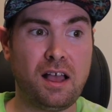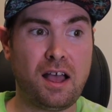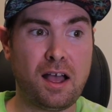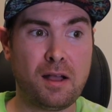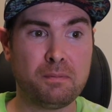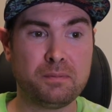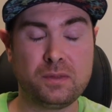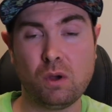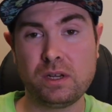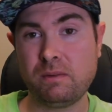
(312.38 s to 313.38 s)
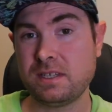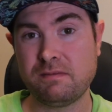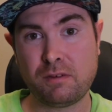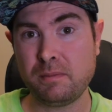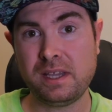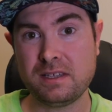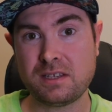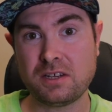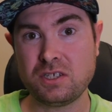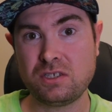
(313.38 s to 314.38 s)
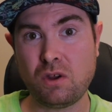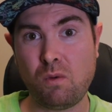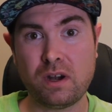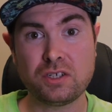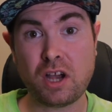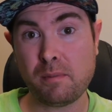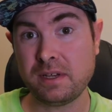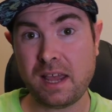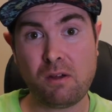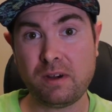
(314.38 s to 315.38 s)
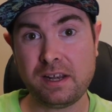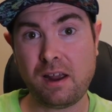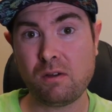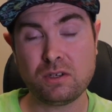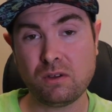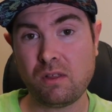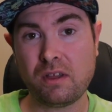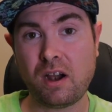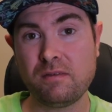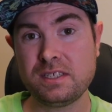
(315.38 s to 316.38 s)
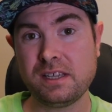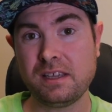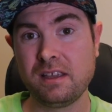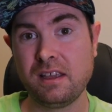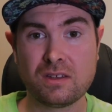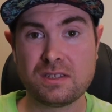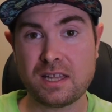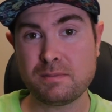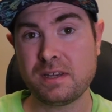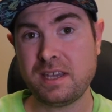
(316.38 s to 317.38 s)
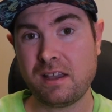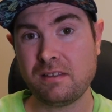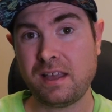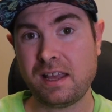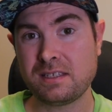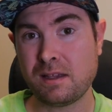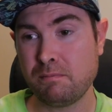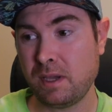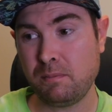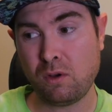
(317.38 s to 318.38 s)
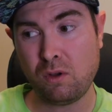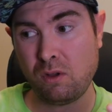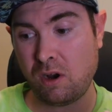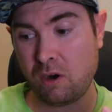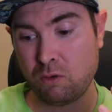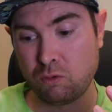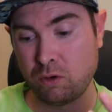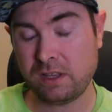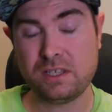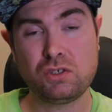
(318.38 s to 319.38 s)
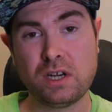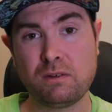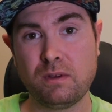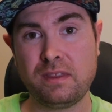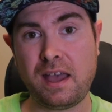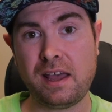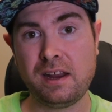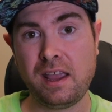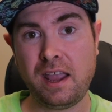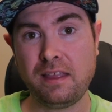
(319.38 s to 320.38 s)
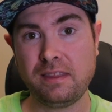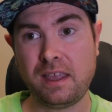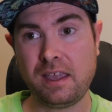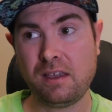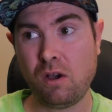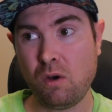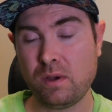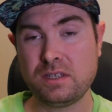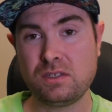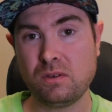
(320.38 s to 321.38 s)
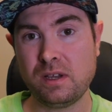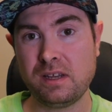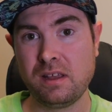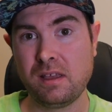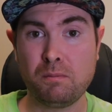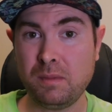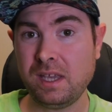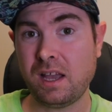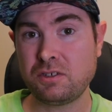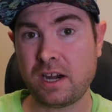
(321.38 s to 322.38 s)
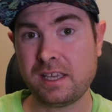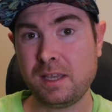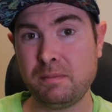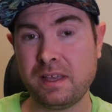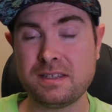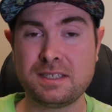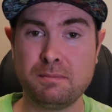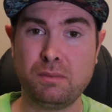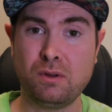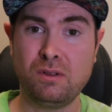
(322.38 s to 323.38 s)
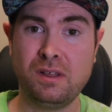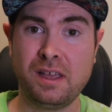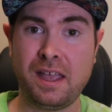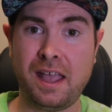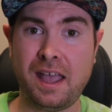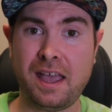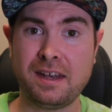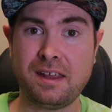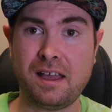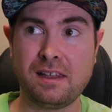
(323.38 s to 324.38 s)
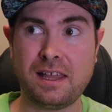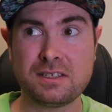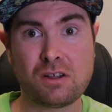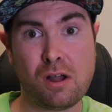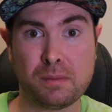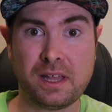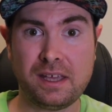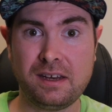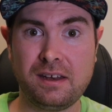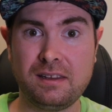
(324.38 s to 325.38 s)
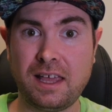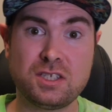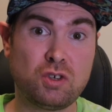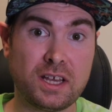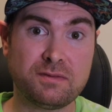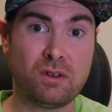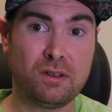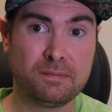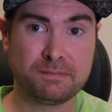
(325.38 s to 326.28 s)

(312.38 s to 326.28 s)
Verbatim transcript: Um, the only reason for me is I just don't want to chop it down right now and do all the harvesting. So that's my take on that. Some people are really strict with that and they always do it. Me, I try to keep things simple and uh, less complicated and less stressful.